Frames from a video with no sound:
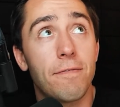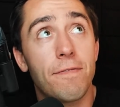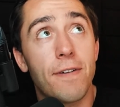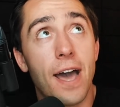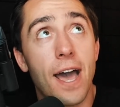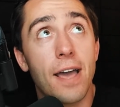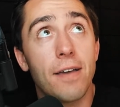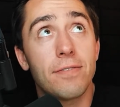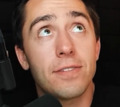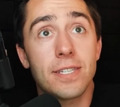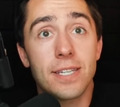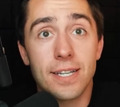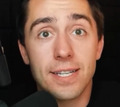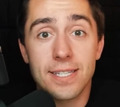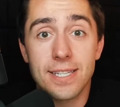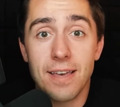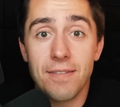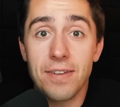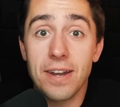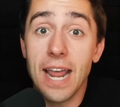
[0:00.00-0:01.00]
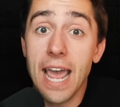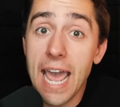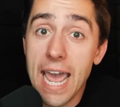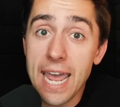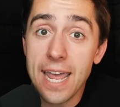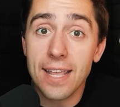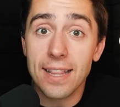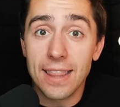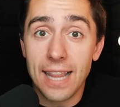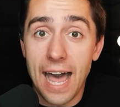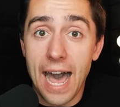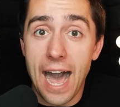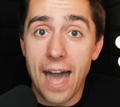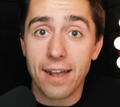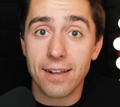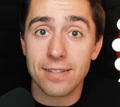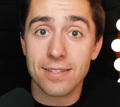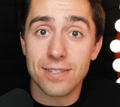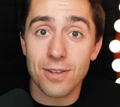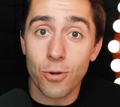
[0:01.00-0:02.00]
5, 6, 7, 8
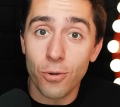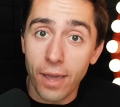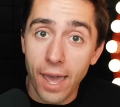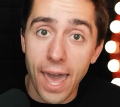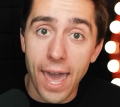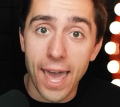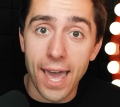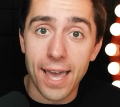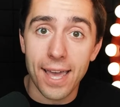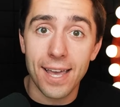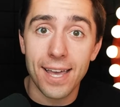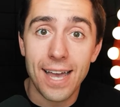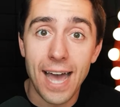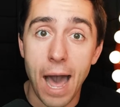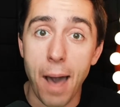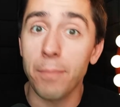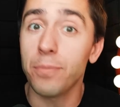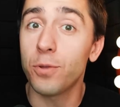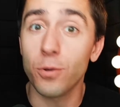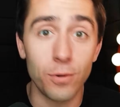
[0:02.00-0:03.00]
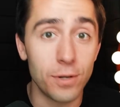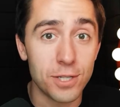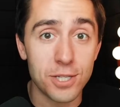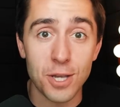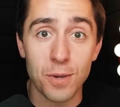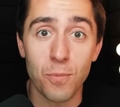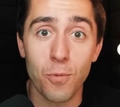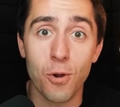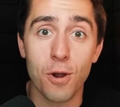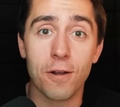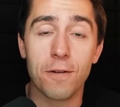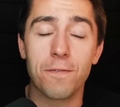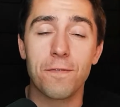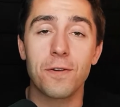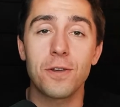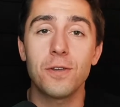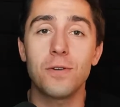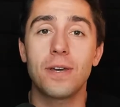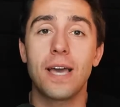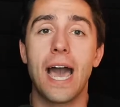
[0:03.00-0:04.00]
locks. Okay? I'm doing some work
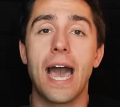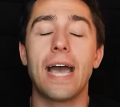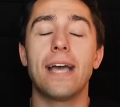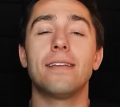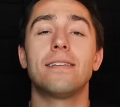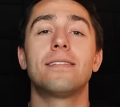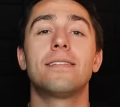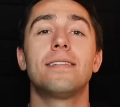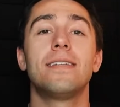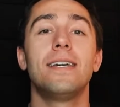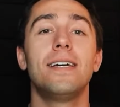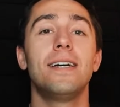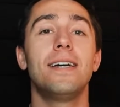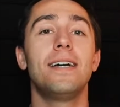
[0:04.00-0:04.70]
for you guys.